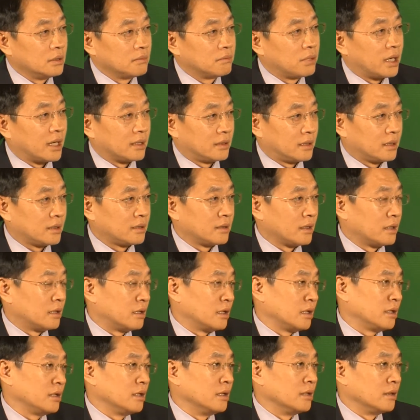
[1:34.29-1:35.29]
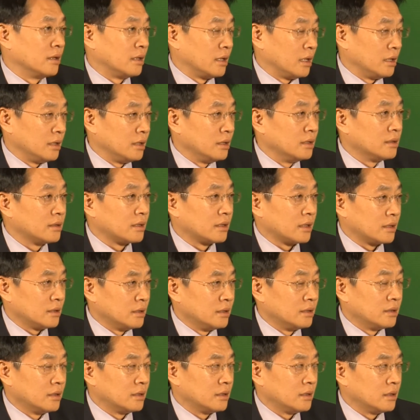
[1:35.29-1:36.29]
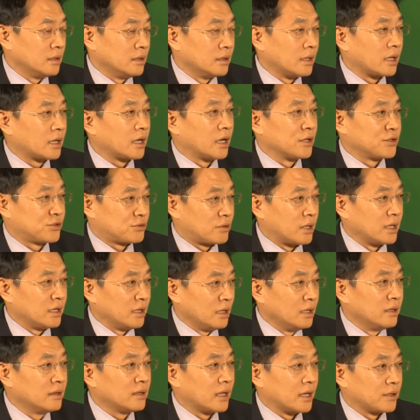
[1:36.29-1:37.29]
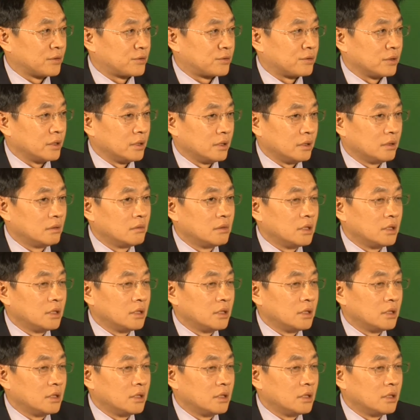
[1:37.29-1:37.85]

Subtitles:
particularly in the construction industry,